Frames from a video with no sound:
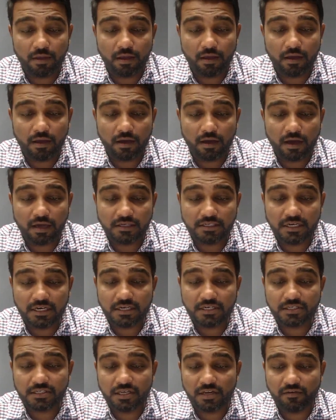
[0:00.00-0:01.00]
Ashish
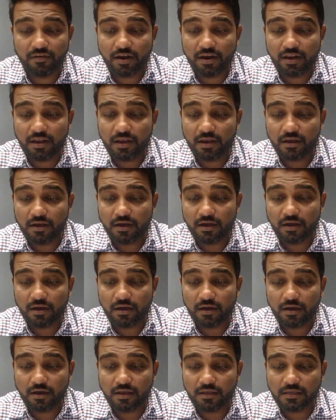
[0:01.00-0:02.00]
Tiwari,
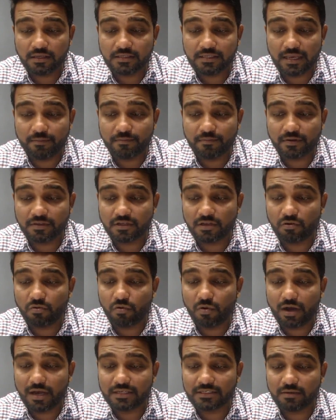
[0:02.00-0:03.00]
the same person
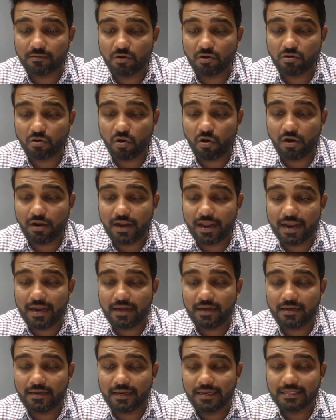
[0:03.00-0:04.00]
who asked about
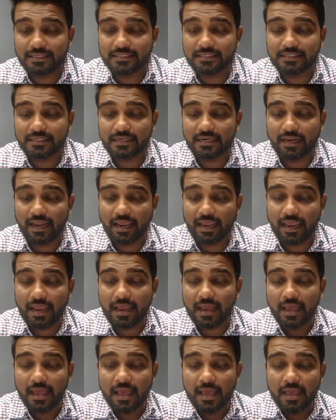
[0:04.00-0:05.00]
online test cracking.
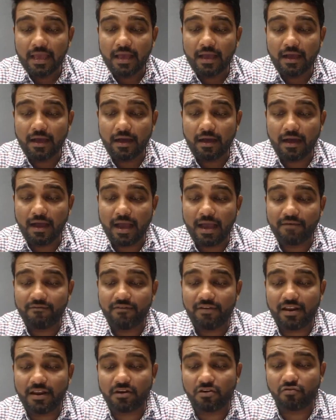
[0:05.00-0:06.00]
I'm
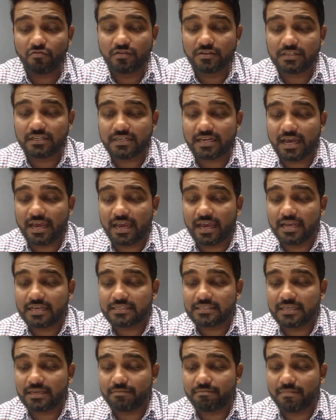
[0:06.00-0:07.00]
willing to visit
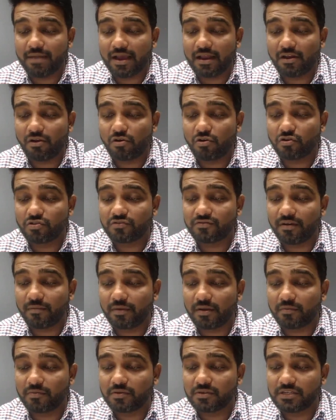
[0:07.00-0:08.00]
IISc Bangalore to see
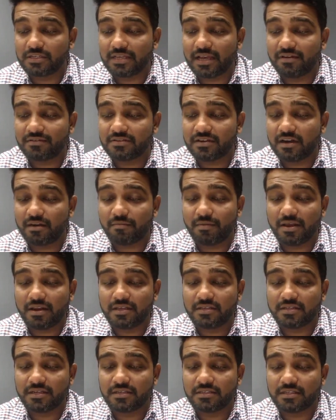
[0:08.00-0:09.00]
fabrication process. I have started my
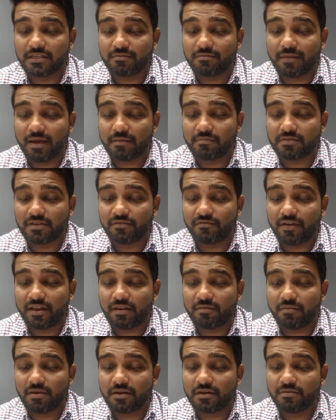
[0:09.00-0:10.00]
research in MEMS and
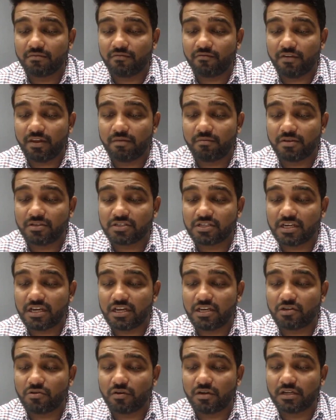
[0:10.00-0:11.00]
very much
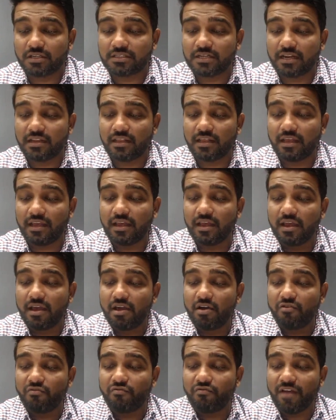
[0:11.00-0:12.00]
keen to understand the
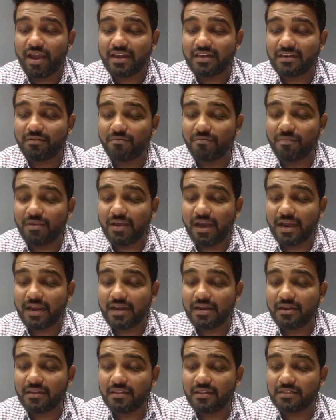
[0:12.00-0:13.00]
fact
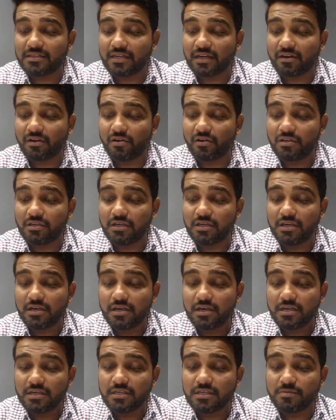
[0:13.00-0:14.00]
behind this technology.
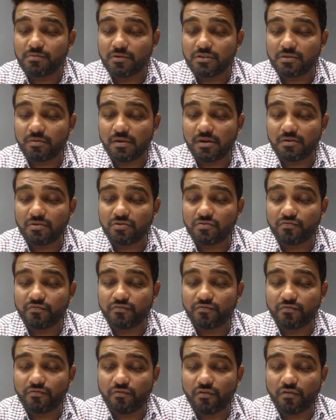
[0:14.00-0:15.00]
Is it possible
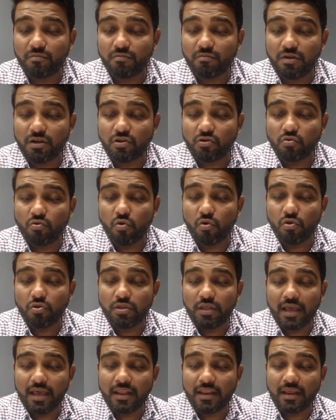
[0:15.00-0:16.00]
for to go
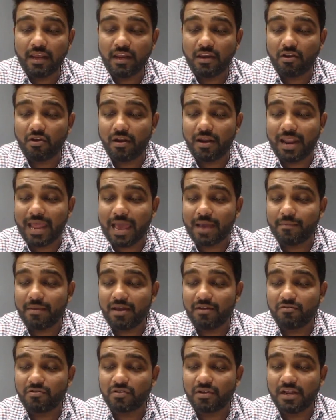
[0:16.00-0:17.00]
there in your lab
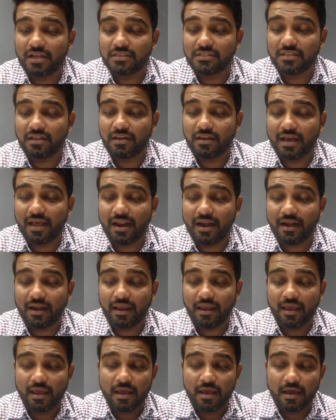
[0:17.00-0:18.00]
and visualize the reality?
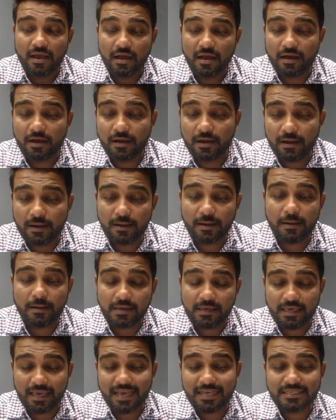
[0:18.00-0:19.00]

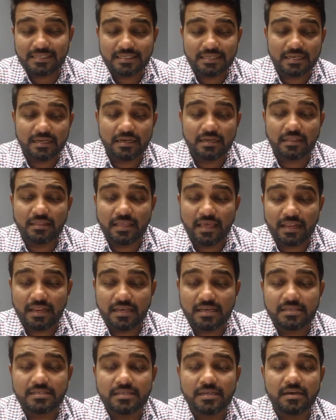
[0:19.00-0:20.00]
Yes, there
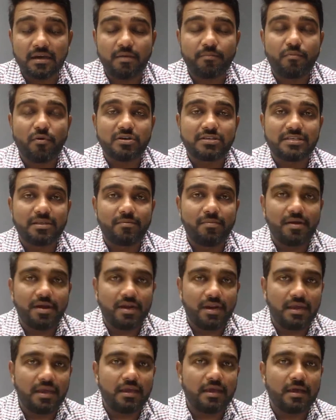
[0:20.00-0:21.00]
is a
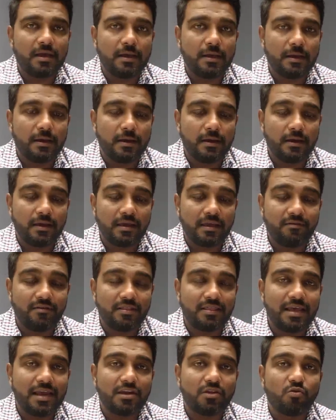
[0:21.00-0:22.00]
possibility. Given
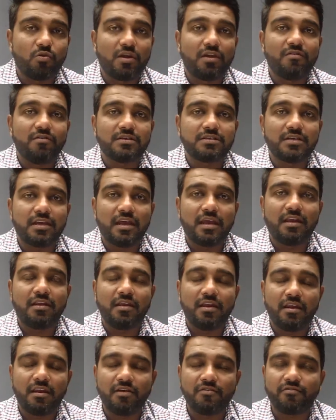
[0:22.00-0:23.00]
that you give us
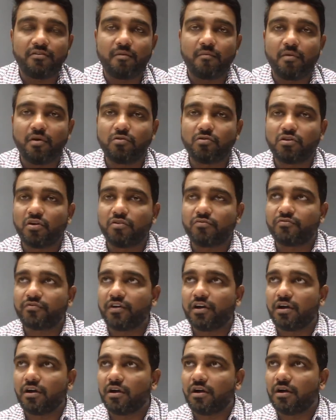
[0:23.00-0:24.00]
enough amount
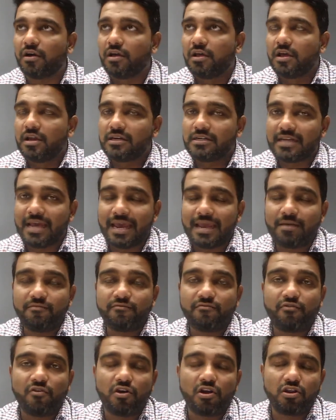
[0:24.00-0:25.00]
of
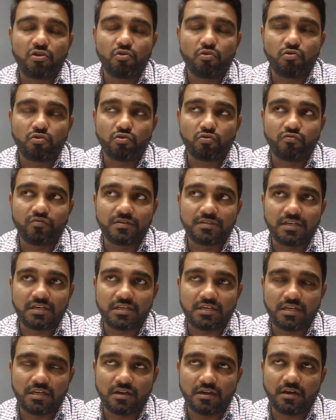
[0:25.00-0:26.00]
time for you to visit
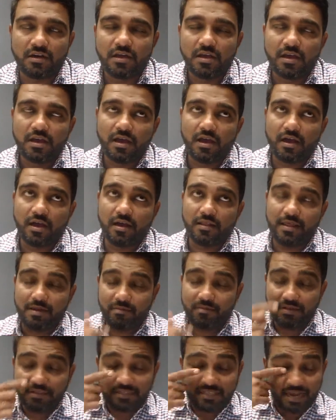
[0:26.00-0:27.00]
here, that
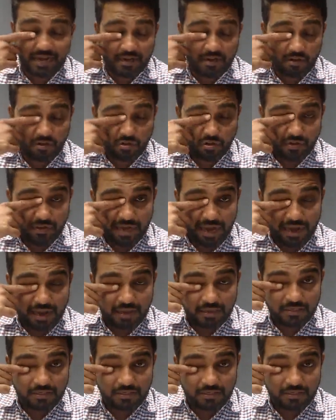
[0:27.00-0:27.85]
means that you should tell us